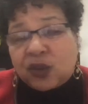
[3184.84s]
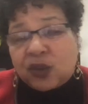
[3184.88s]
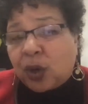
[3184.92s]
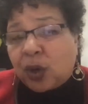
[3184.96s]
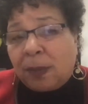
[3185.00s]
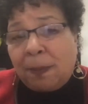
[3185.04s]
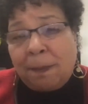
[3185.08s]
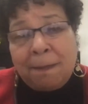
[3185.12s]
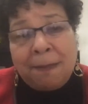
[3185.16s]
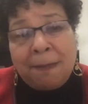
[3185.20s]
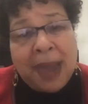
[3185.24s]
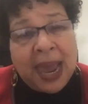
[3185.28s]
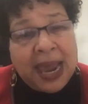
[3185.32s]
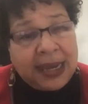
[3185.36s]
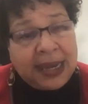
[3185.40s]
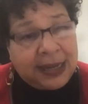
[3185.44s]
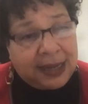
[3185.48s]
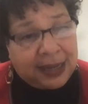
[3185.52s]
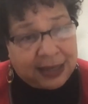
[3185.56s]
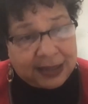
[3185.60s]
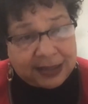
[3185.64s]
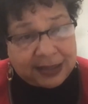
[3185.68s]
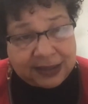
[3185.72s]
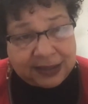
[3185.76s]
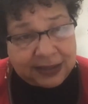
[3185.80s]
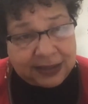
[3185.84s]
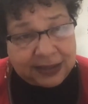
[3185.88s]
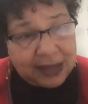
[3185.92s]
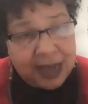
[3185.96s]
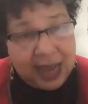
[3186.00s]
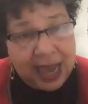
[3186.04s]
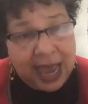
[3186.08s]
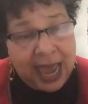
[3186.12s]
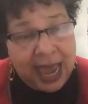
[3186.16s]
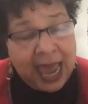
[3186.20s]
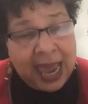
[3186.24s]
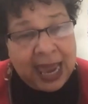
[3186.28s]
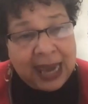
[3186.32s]
tremendous.
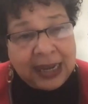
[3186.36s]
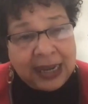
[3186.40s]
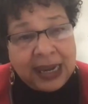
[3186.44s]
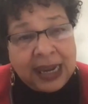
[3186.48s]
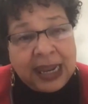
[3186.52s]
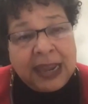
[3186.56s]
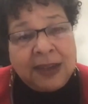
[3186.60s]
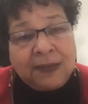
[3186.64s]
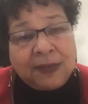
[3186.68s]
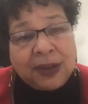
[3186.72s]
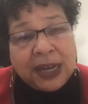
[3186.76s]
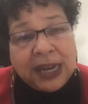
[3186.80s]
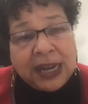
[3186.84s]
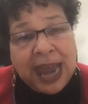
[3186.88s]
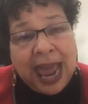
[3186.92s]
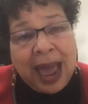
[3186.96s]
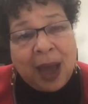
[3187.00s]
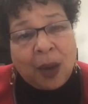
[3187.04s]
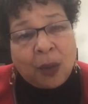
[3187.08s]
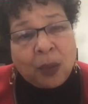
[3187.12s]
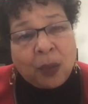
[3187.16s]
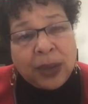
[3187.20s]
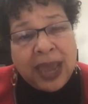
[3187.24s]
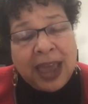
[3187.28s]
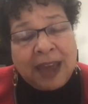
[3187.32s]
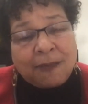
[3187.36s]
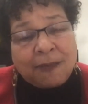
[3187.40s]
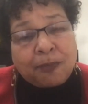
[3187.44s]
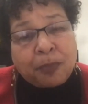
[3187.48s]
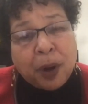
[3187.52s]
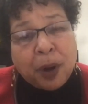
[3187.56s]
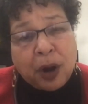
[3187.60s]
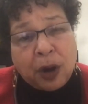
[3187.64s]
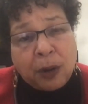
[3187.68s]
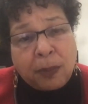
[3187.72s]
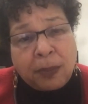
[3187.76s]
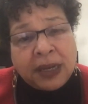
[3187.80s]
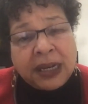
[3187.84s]
And even now we have
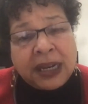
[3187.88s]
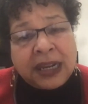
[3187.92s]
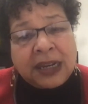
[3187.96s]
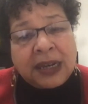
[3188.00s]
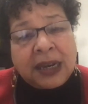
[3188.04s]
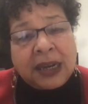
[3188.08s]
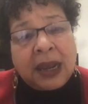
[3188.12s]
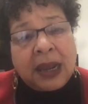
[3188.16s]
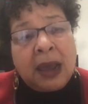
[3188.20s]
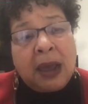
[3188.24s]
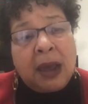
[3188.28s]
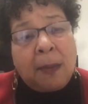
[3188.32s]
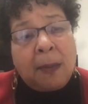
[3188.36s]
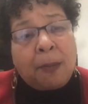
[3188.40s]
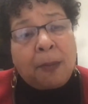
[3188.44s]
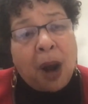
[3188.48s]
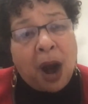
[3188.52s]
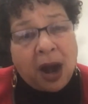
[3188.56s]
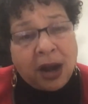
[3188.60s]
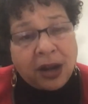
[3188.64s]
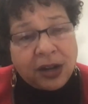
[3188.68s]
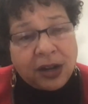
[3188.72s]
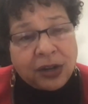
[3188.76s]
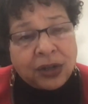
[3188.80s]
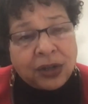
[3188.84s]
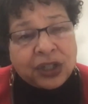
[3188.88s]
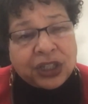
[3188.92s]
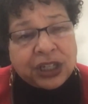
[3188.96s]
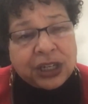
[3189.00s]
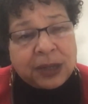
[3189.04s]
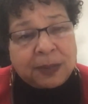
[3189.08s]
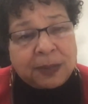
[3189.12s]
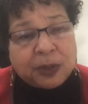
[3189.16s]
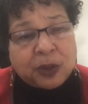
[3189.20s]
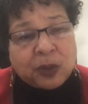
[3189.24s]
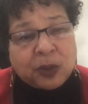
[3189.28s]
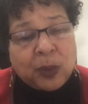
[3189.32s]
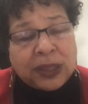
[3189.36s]
permanent
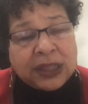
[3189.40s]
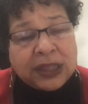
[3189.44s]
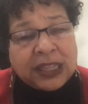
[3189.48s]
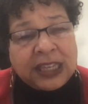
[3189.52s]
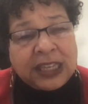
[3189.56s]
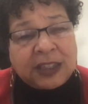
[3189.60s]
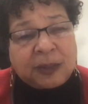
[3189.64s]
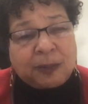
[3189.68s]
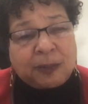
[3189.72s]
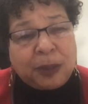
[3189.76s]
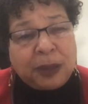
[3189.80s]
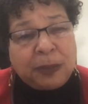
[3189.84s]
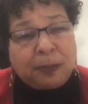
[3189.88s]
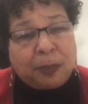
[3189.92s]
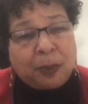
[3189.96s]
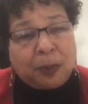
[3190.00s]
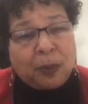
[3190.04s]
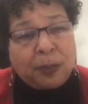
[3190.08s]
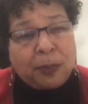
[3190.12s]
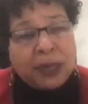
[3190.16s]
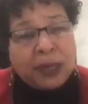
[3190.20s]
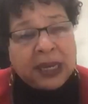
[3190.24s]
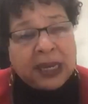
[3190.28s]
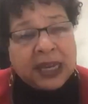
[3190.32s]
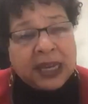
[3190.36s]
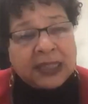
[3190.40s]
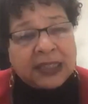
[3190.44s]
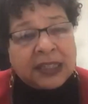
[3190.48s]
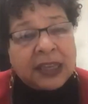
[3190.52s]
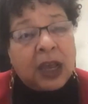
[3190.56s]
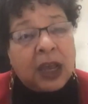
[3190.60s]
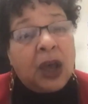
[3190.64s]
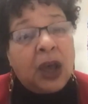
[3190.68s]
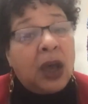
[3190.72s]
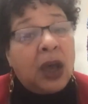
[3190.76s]
partnerships with these people because